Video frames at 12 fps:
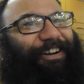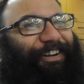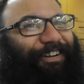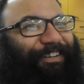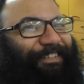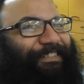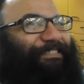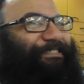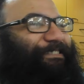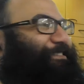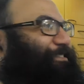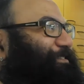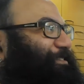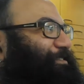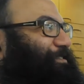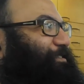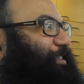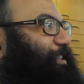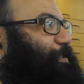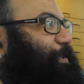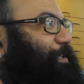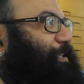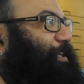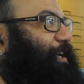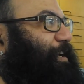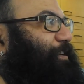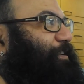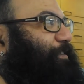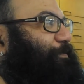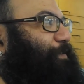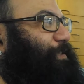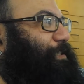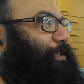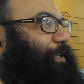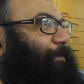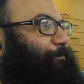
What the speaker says: that's what you get, unfortunately.